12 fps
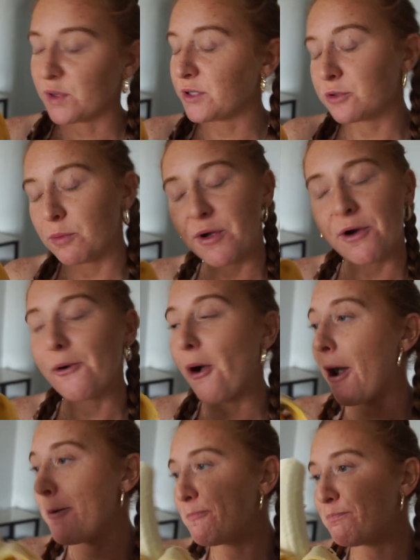it'll be
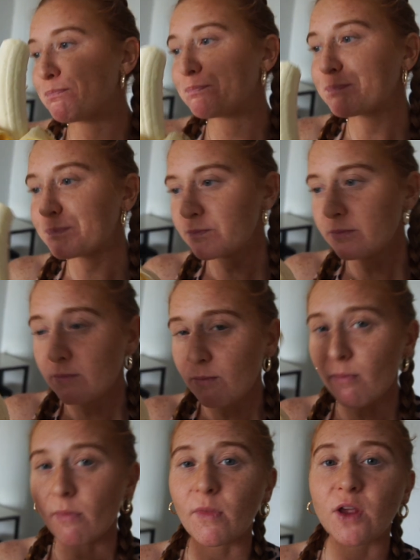okay.
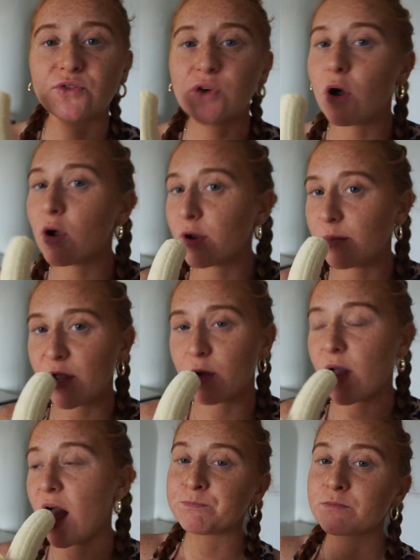It's all gonna be
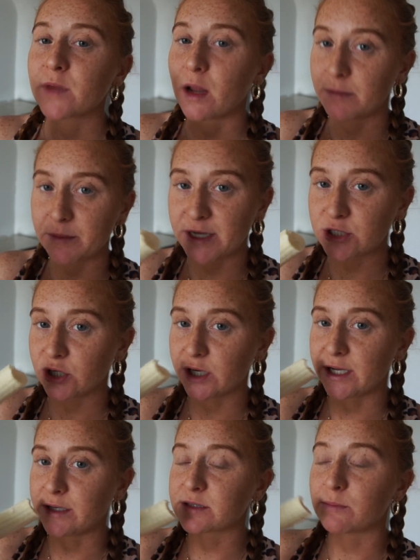okay. I'm gonna make sure to
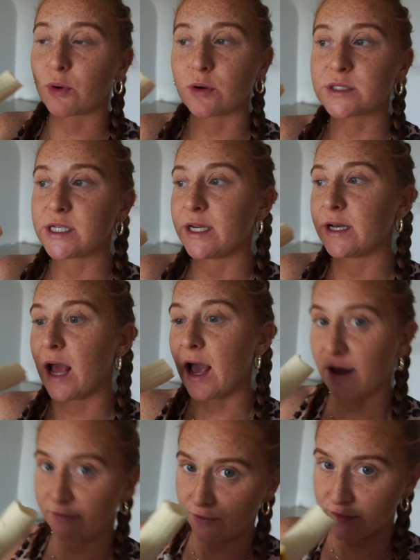eat some protein
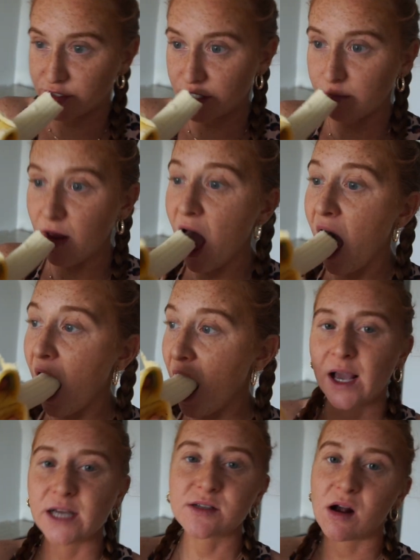after the gym.
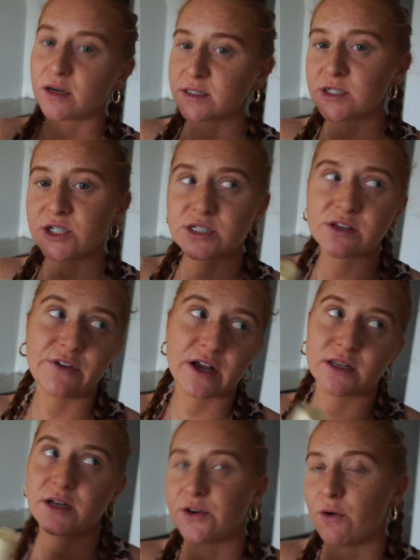It's honestly just the
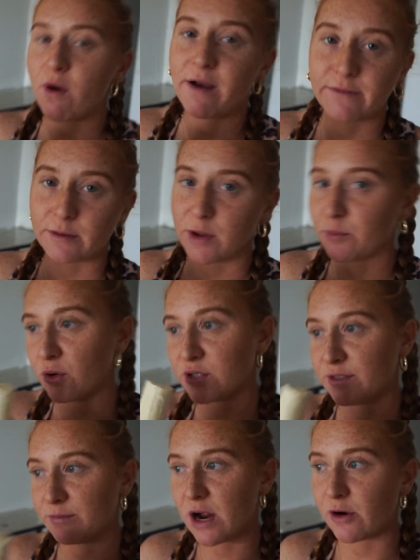fact that I don't have like my
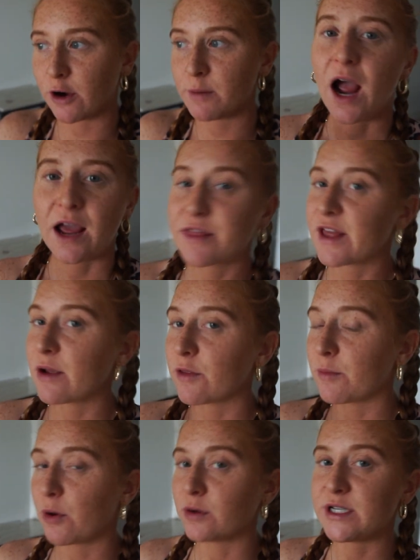protein powder. I think the
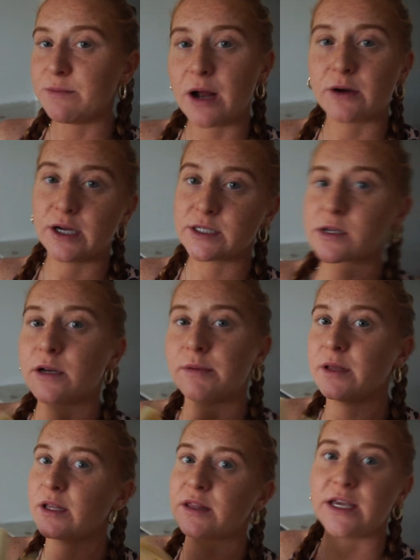protein powder is gonna
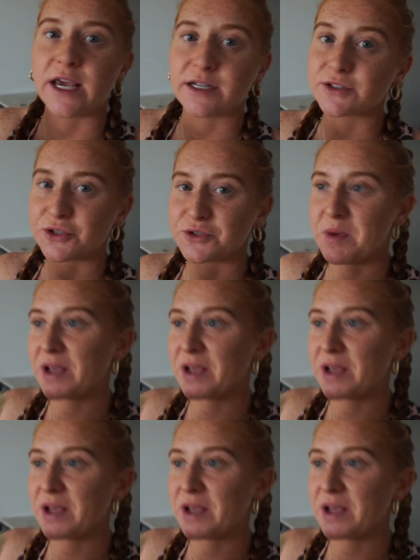be like the answer to my